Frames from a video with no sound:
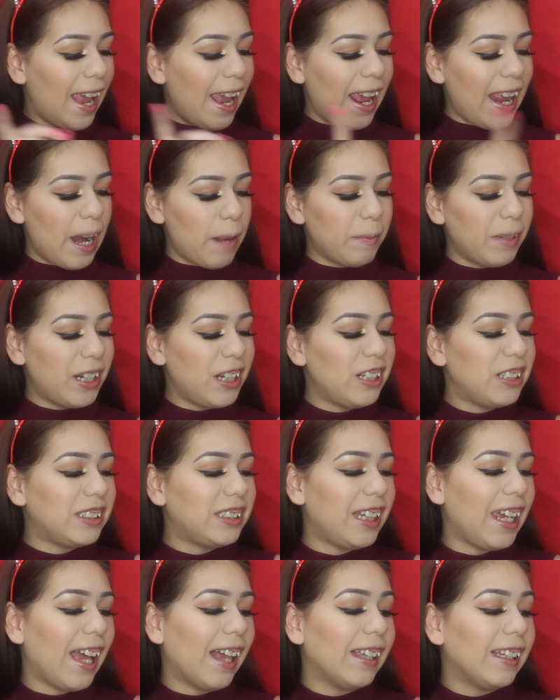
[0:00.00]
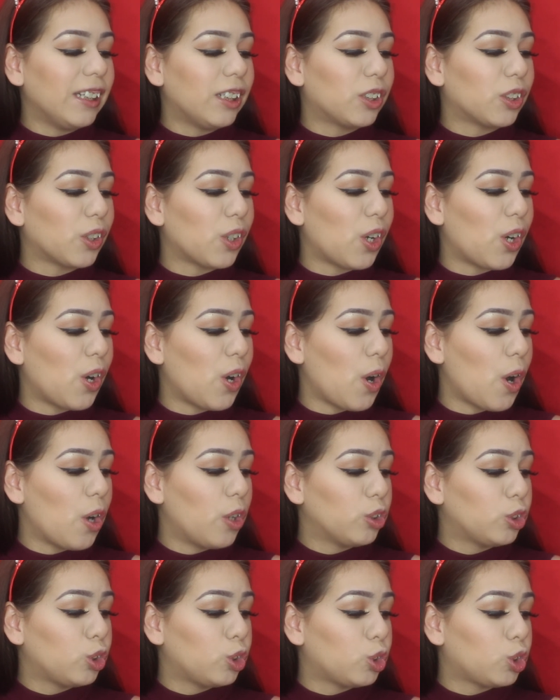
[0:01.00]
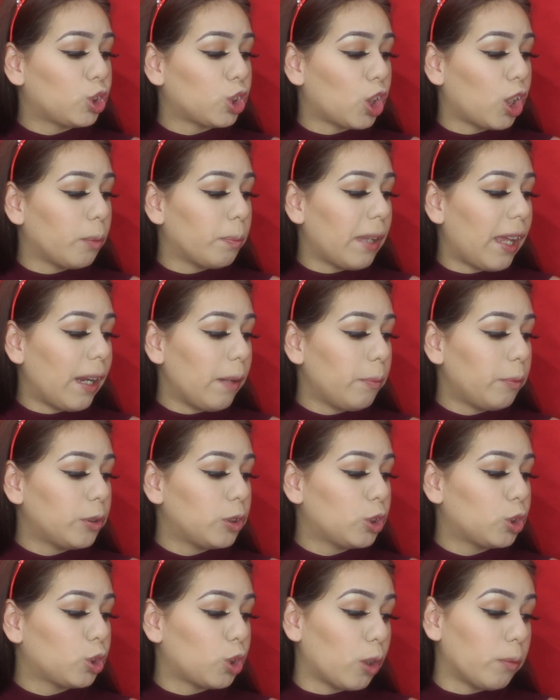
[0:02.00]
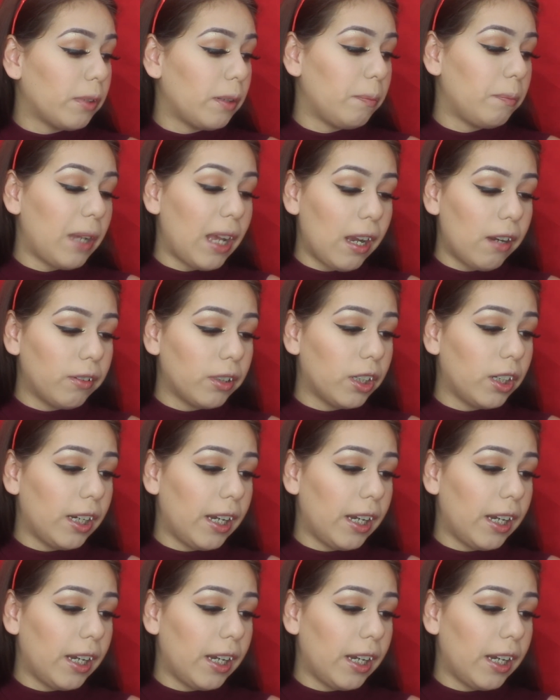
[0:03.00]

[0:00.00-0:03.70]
and I'm gonna use the LA Girl Strobing powder,